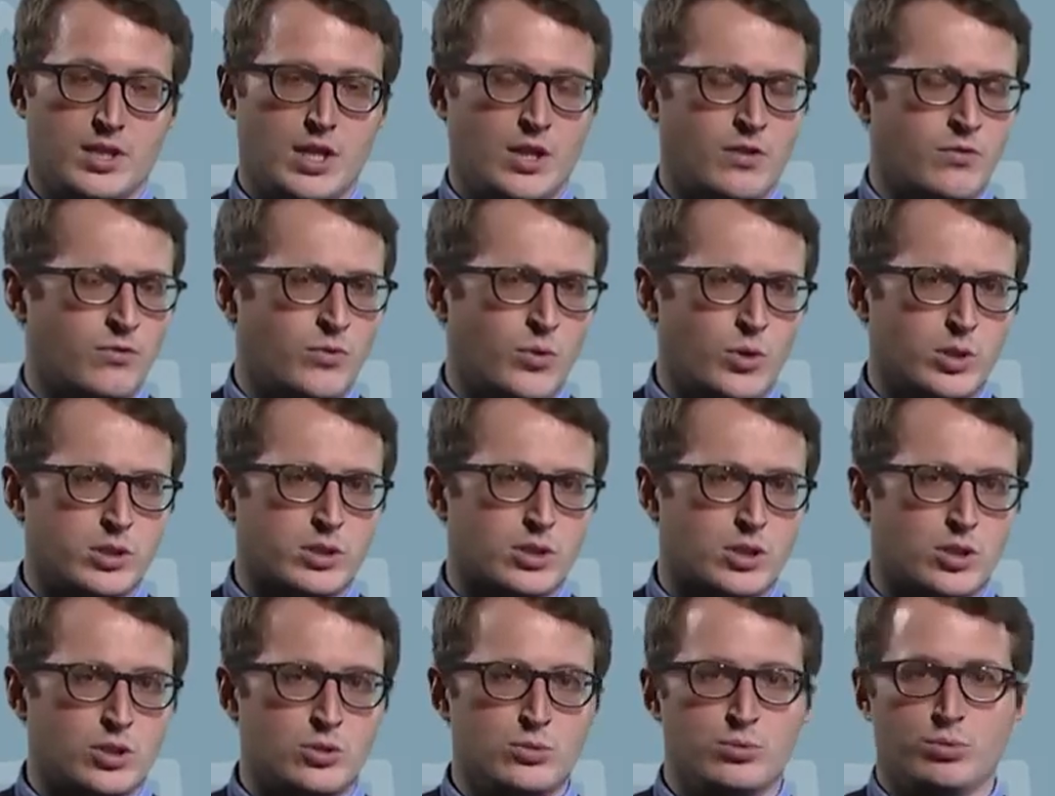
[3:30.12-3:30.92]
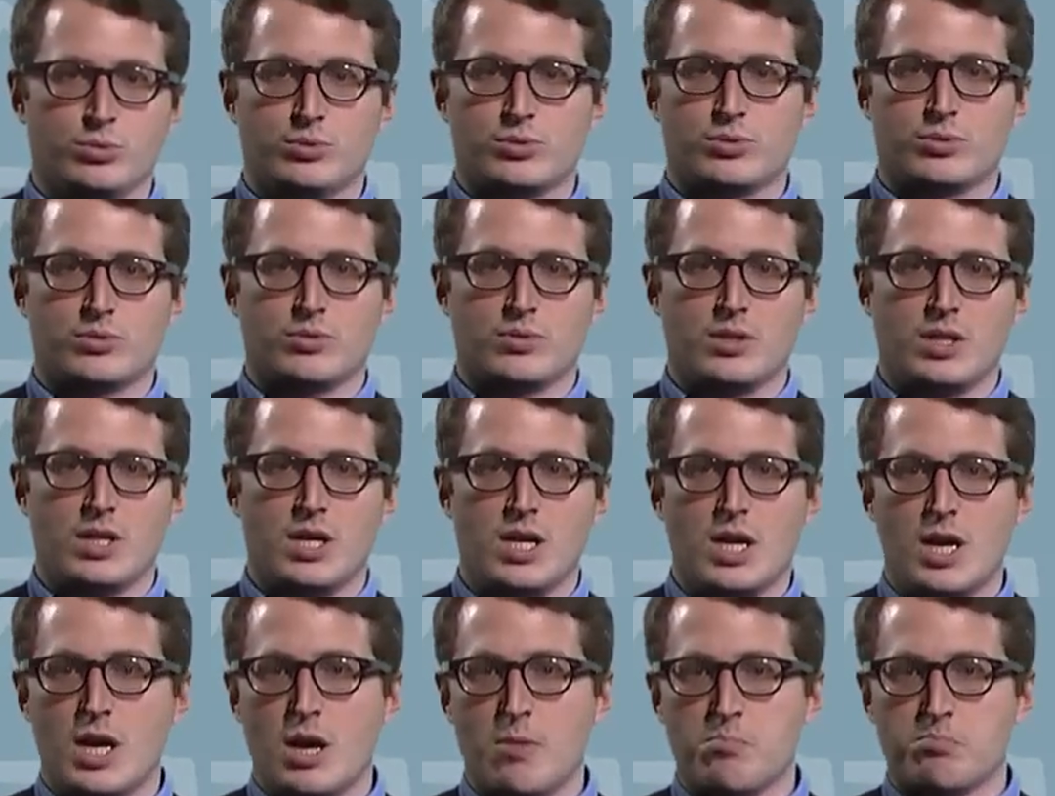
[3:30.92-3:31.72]
Avoid glues,
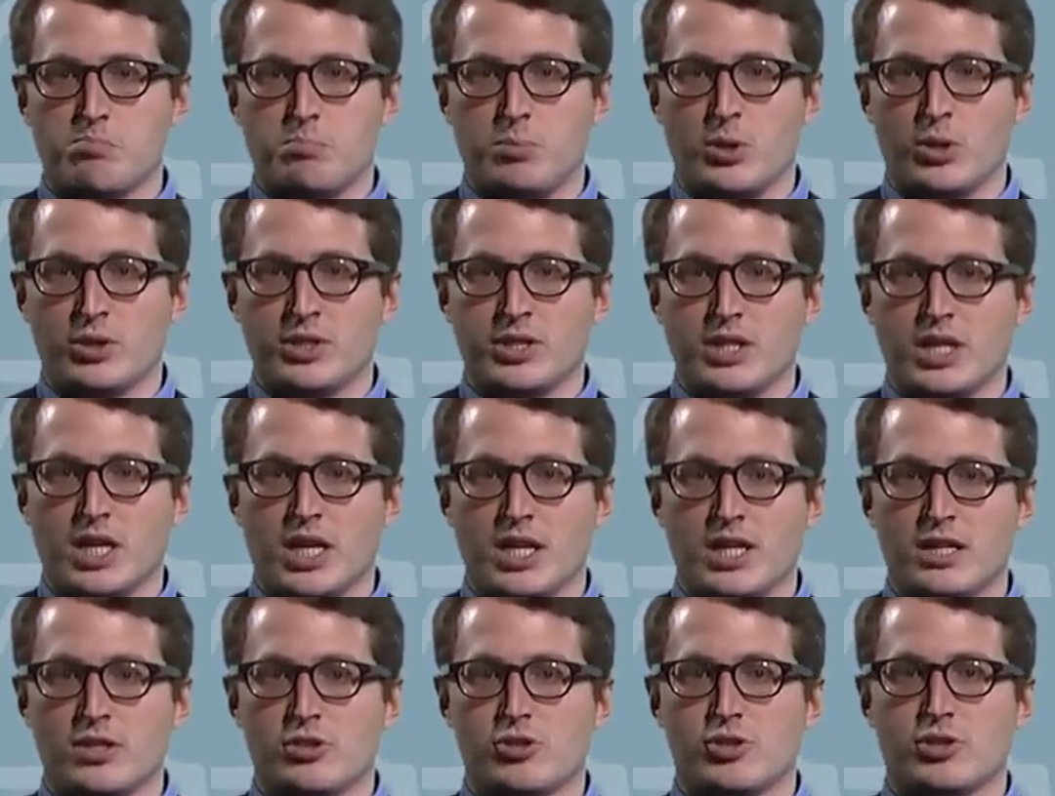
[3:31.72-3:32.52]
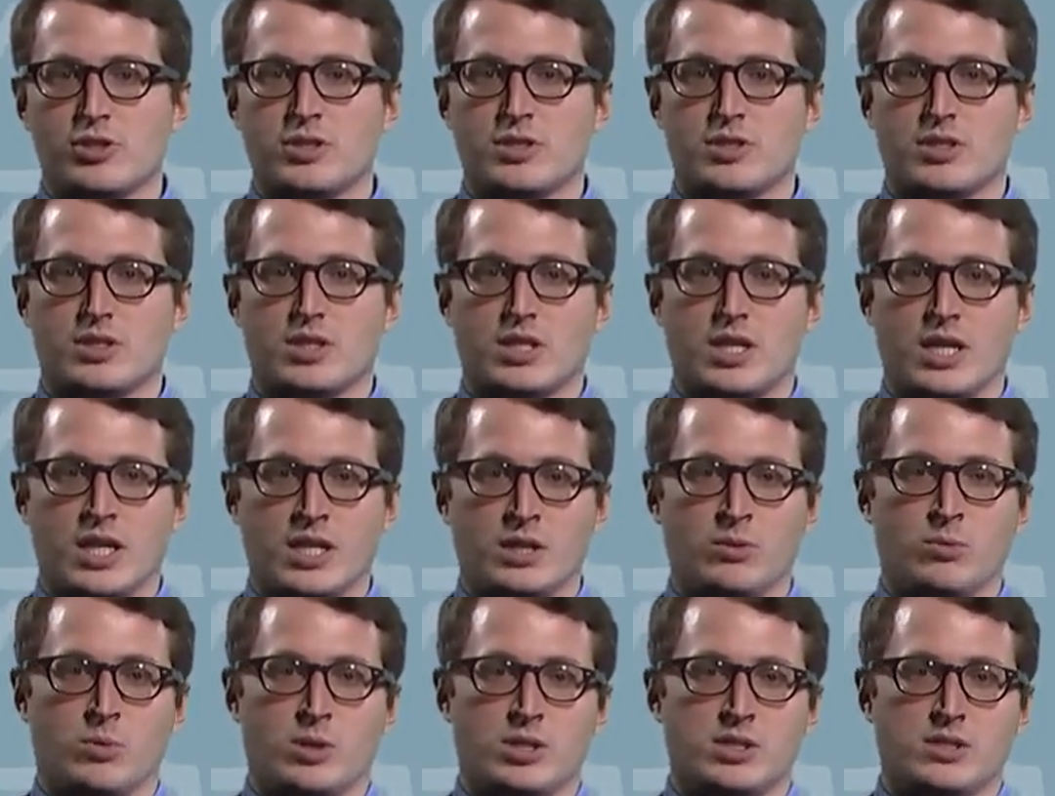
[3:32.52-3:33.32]
bonding agents
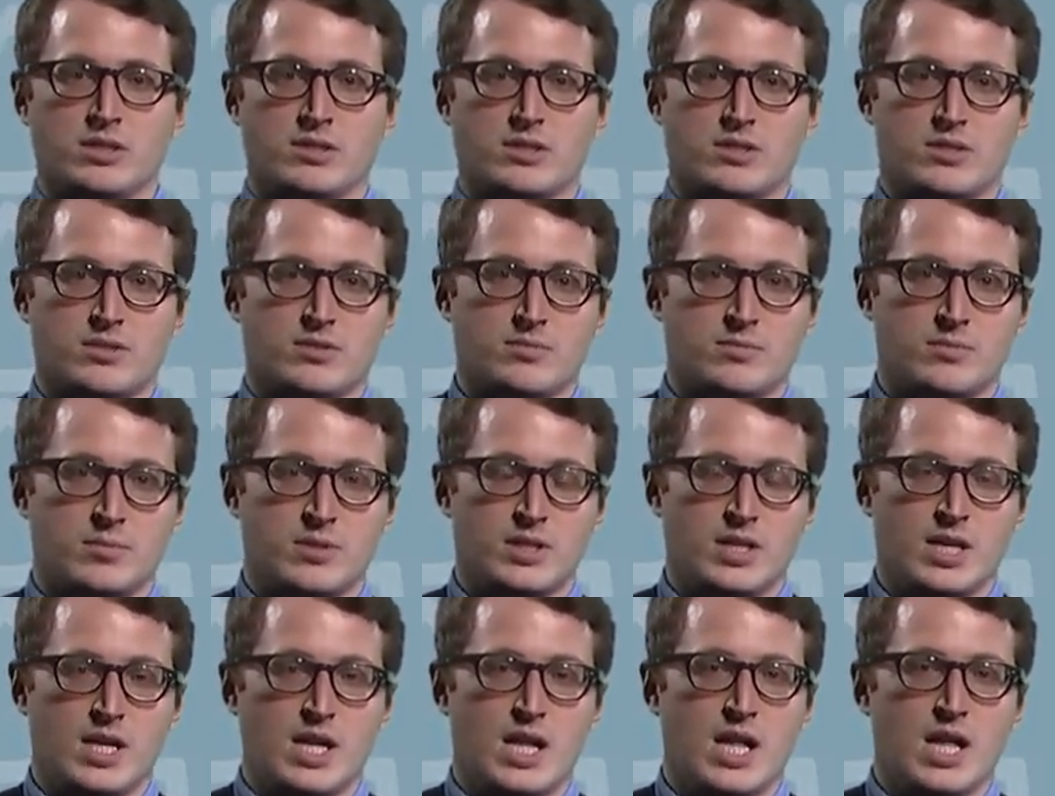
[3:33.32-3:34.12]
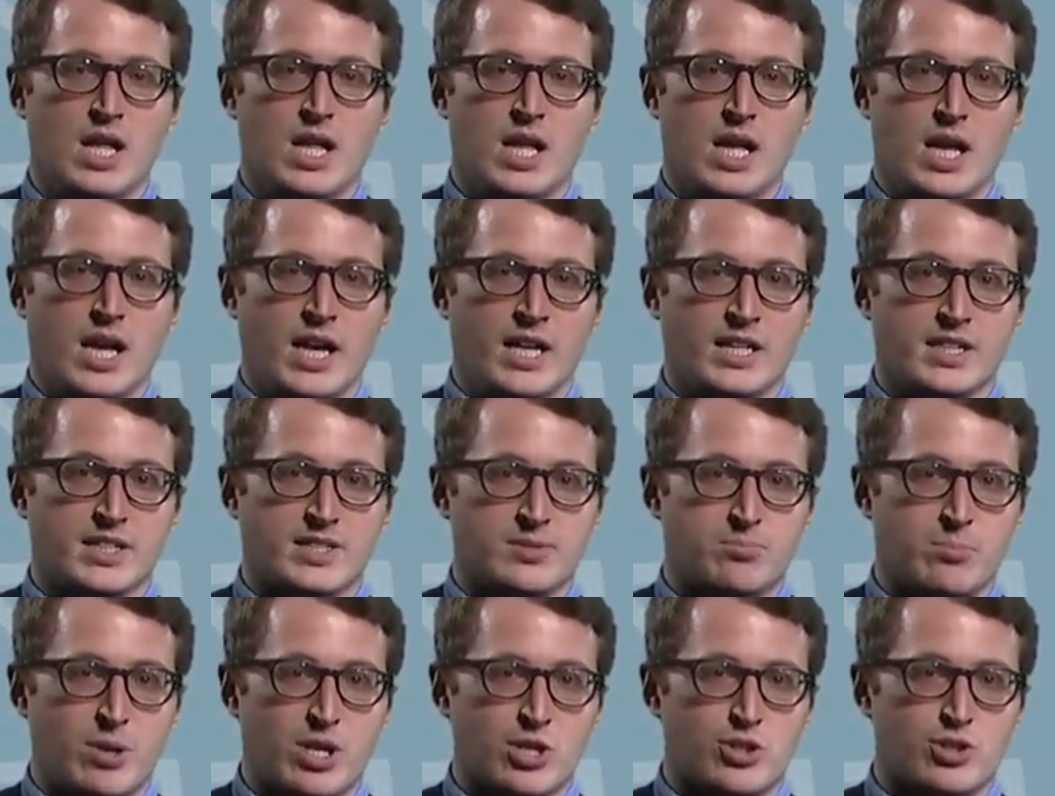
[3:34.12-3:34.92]
and welds, and
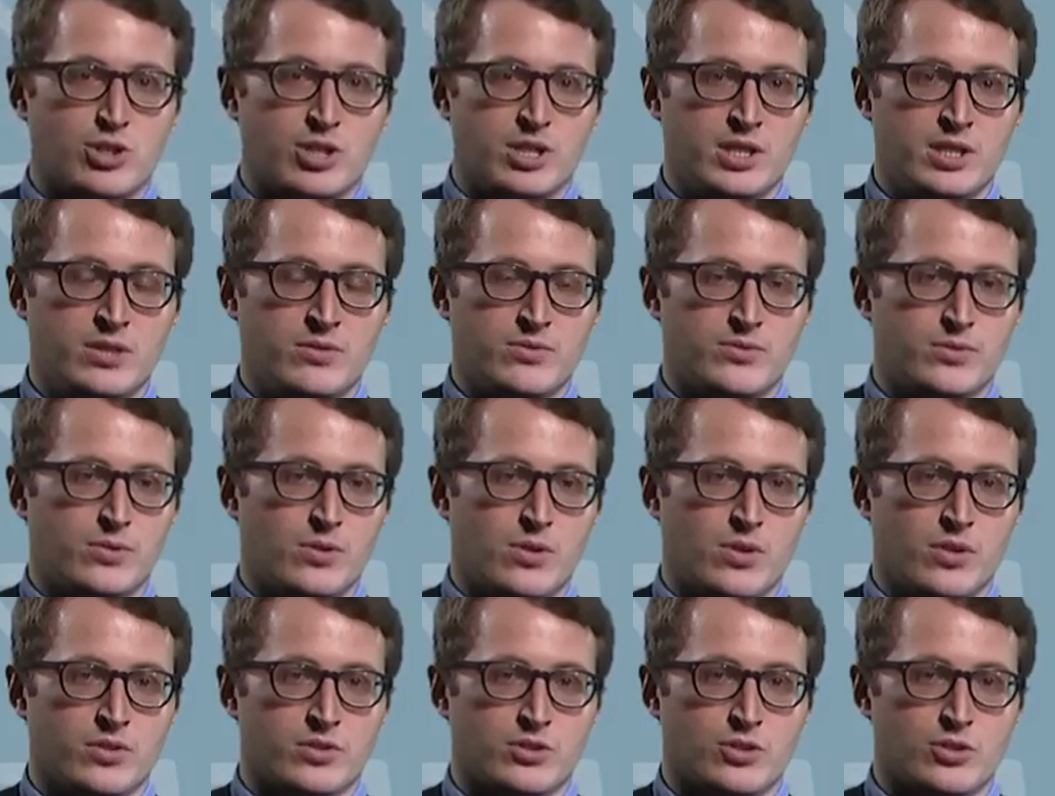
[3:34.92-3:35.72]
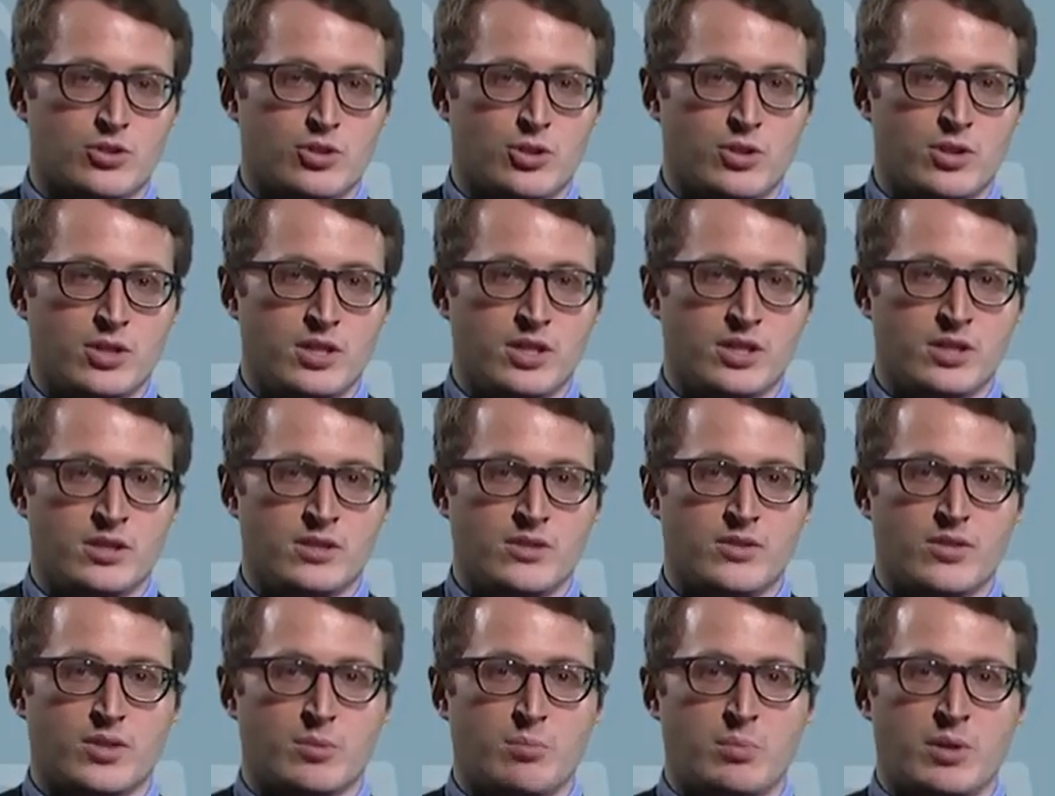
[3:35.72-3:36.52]
especially for
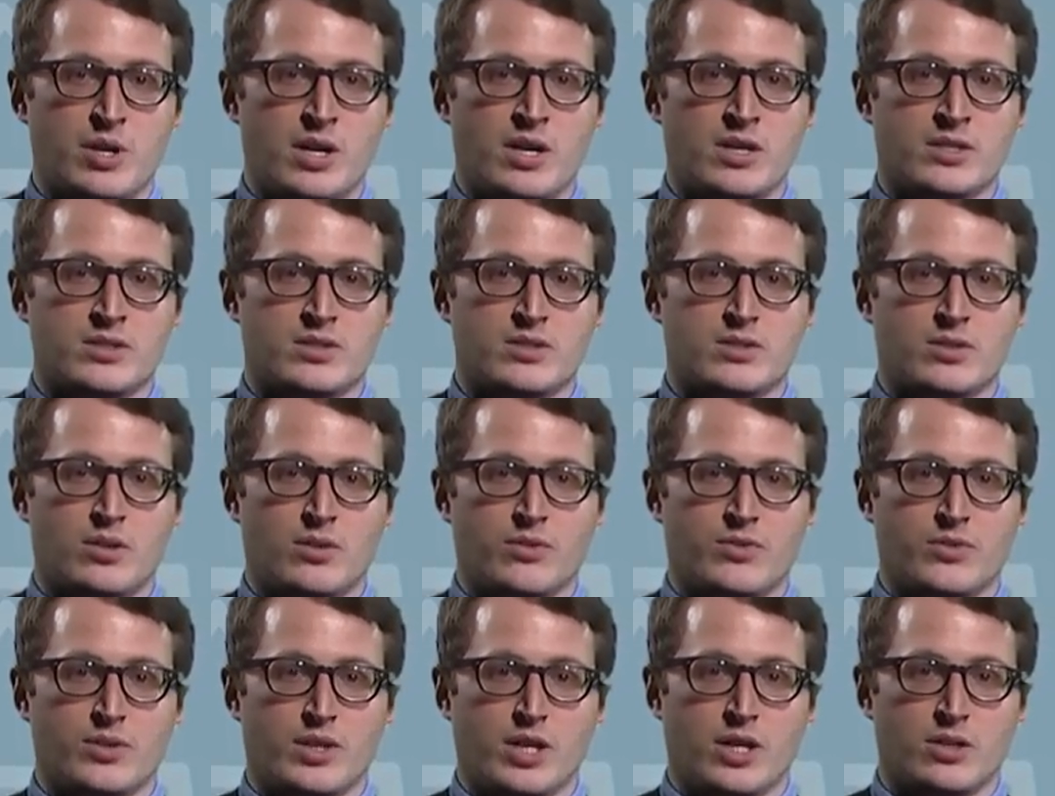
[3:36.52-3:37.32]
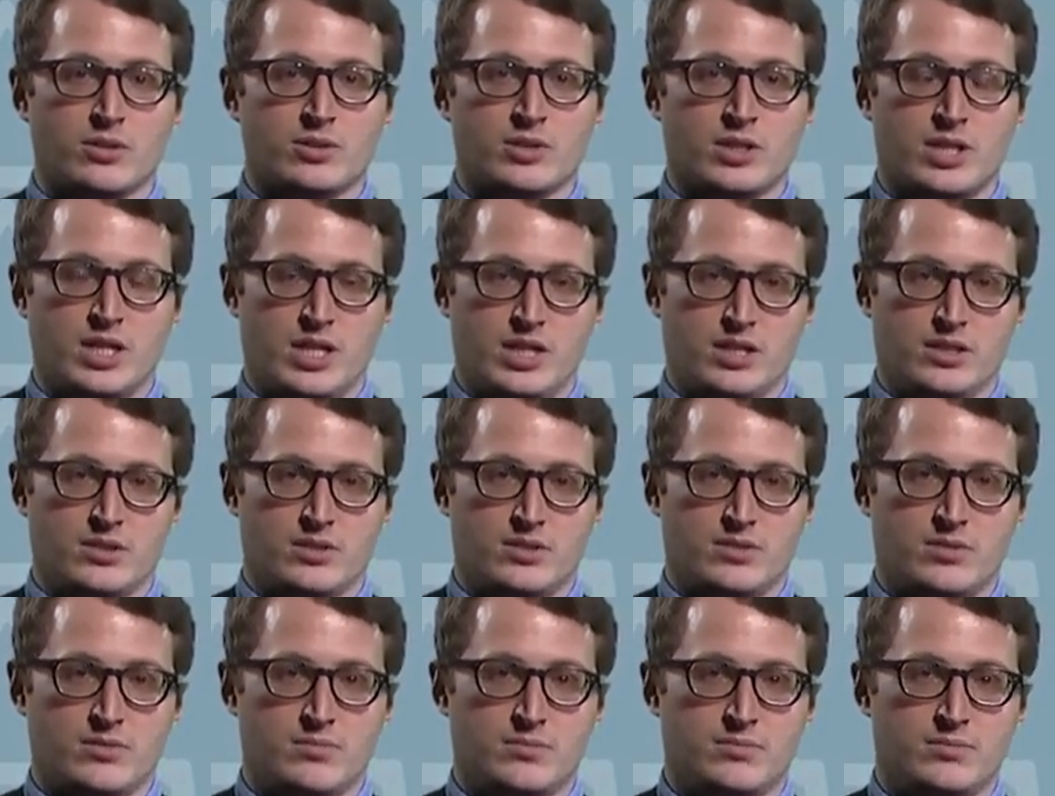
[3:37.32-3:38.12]
joining the parts of the outer
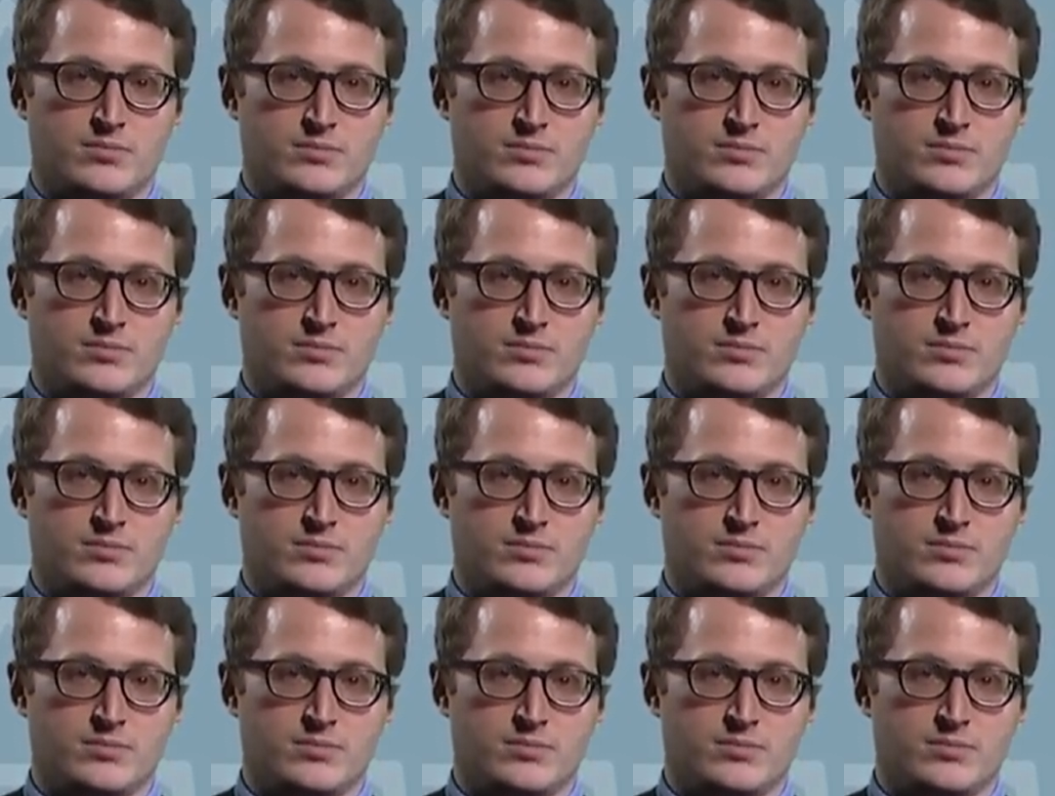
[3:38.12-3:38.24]
case.